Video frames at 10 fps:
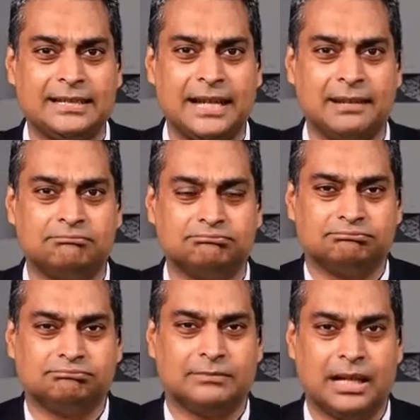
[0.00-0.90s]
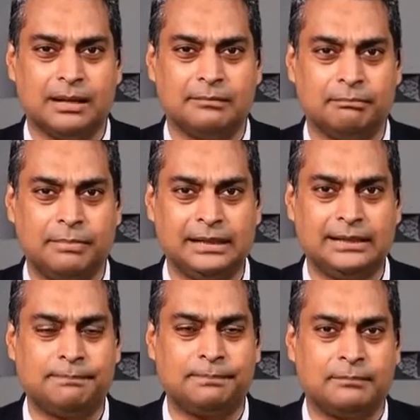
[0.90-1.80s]
a
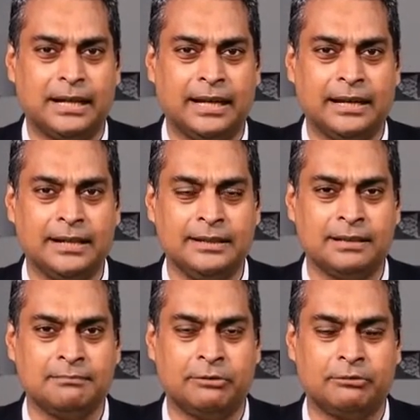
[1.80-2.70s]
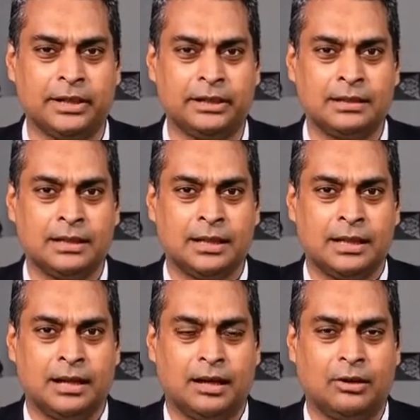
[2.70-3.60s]
build-up by Indian military
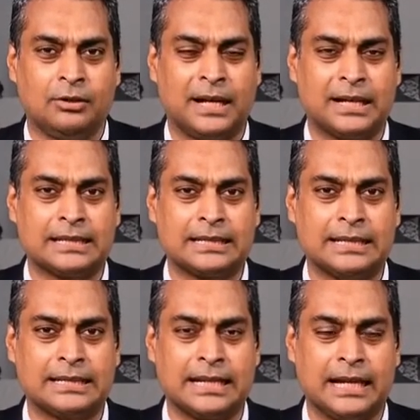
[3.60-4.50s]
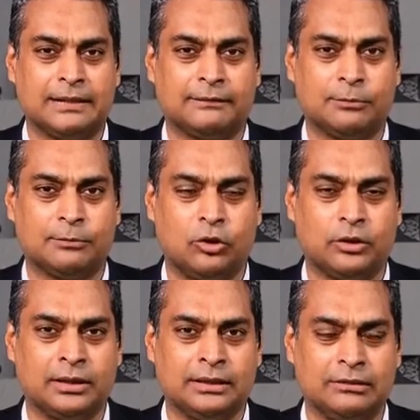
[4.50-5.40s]
on Pakistani side of the
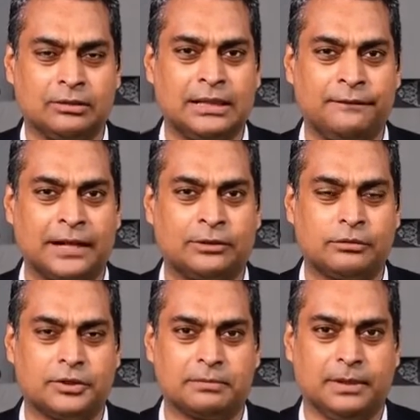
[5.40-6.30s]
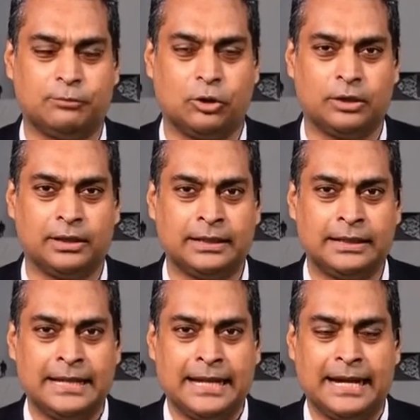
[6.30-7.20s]
border, on the de facto Kashmir border.
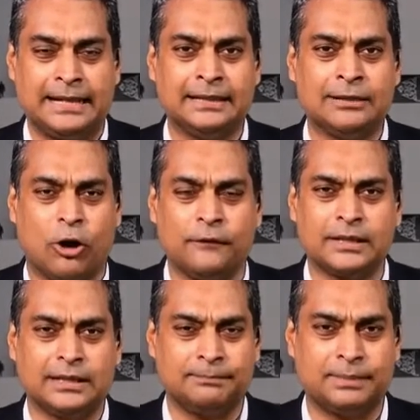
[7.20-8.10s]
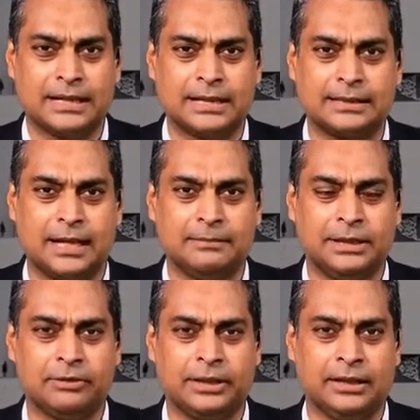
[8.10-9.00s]
And then obviously Pakistan
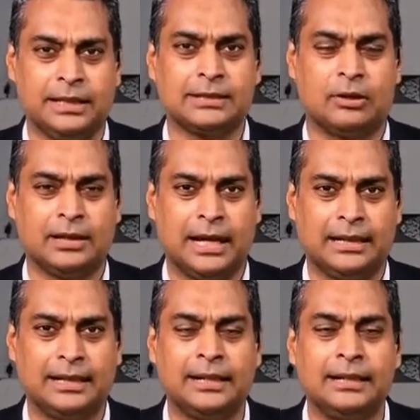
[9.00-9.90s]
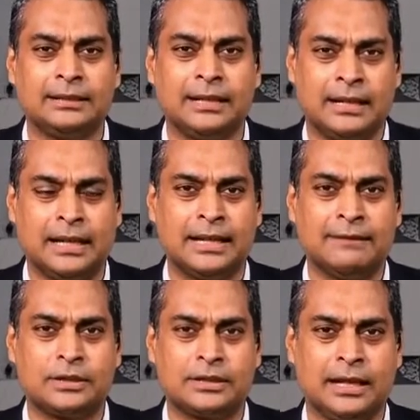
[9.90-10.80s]
military is on high alert. Rather, I
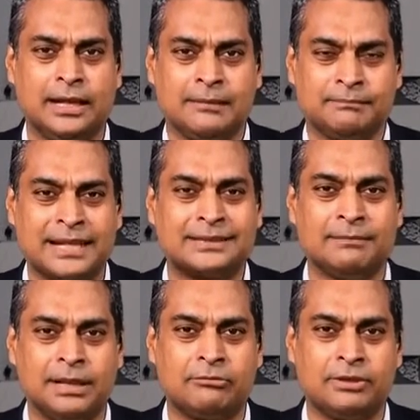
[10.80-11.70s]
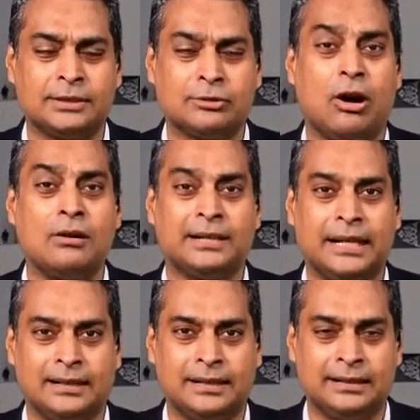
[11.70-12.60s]
would say Pakistan military is on a
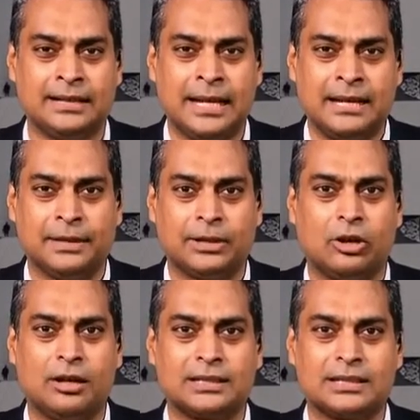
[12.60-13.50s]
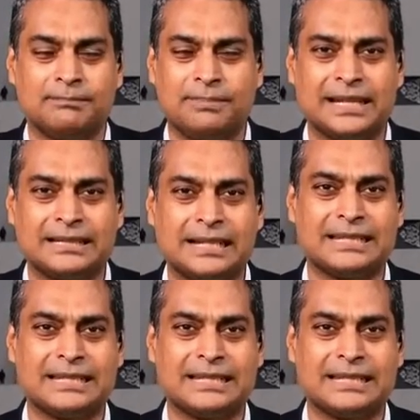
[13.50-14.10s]
red alert because Pakistan